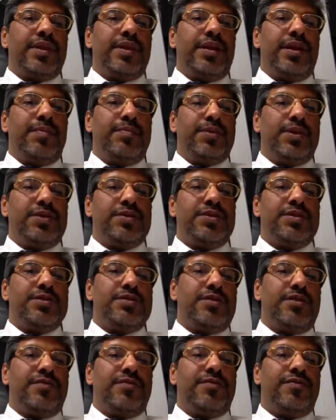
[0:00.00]
A process
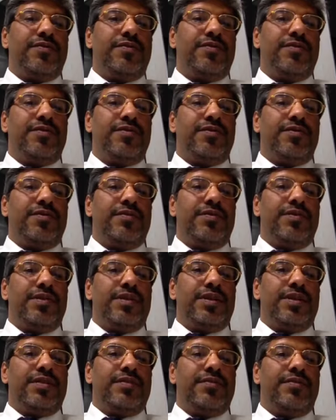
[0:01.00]
of
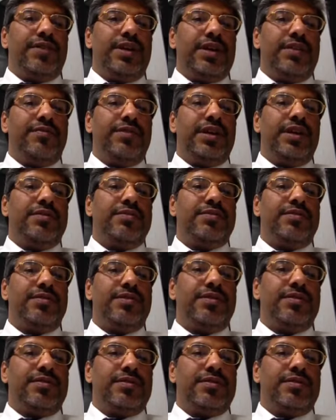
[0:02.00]
where we have to